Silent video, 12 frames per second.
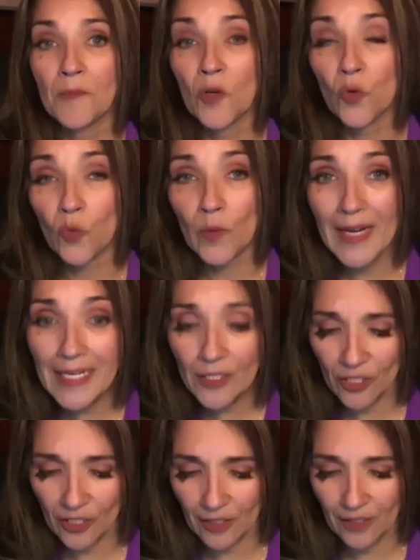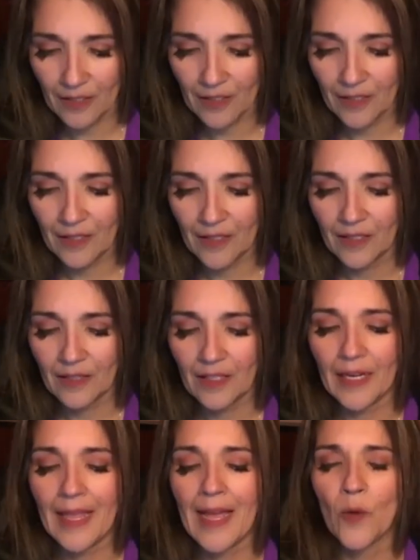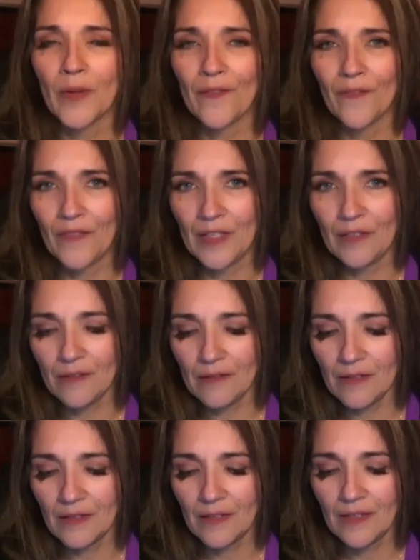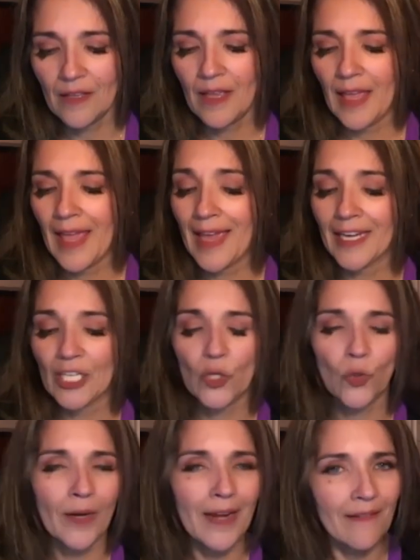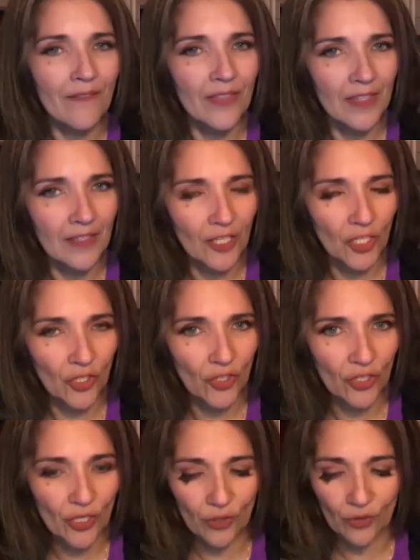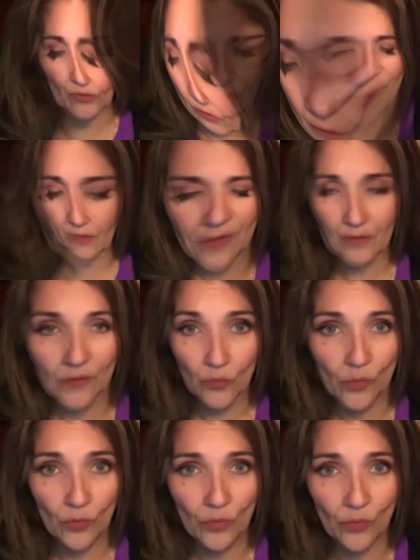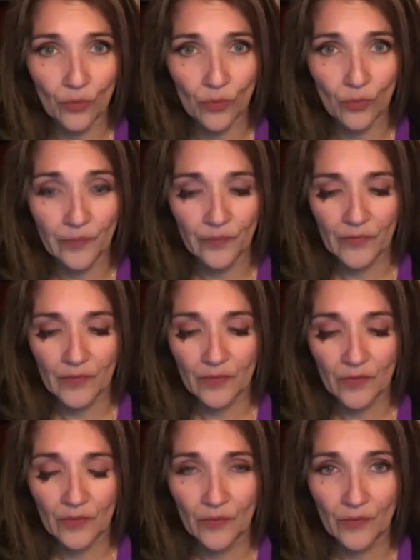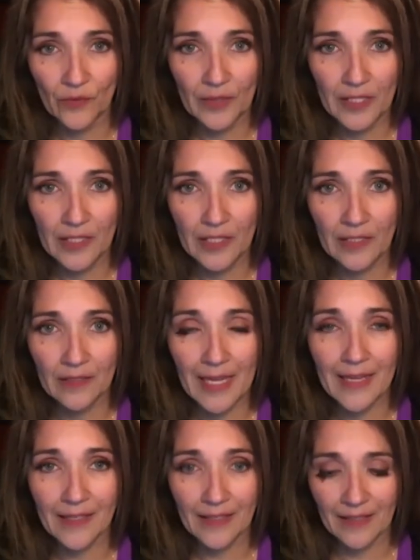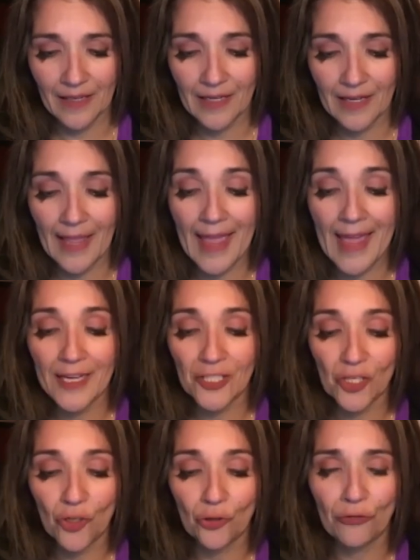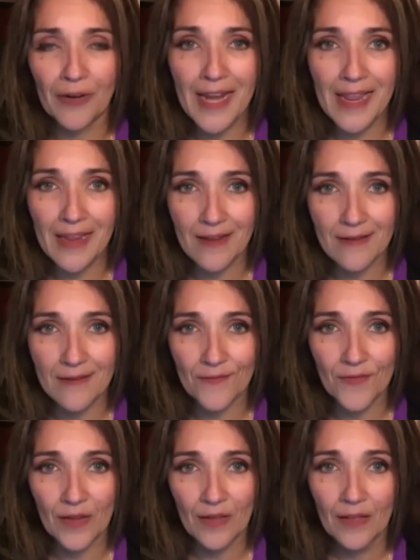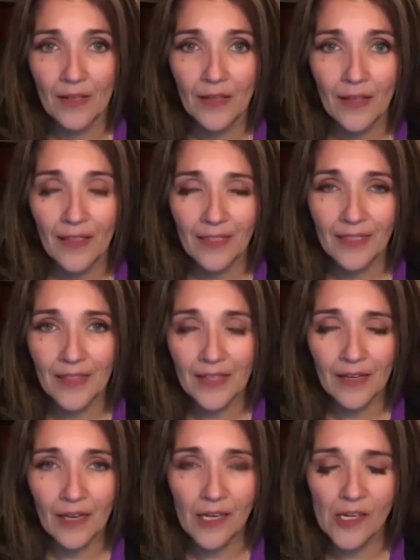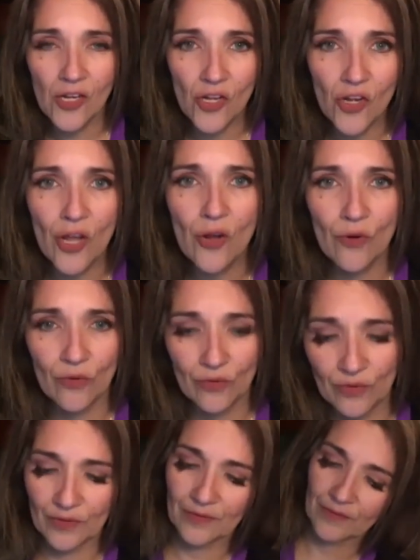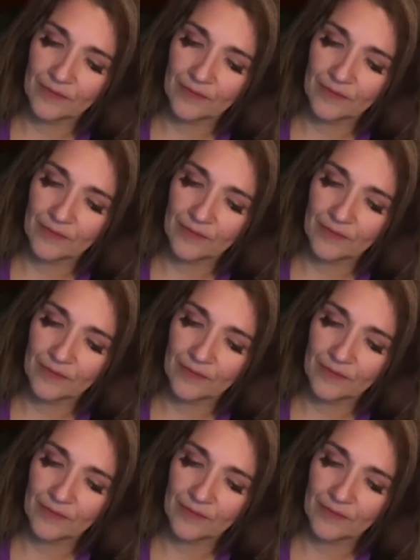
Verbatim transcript: greater than how we feel, and crave the unknown. Ooh, reading that again, and crave the unknown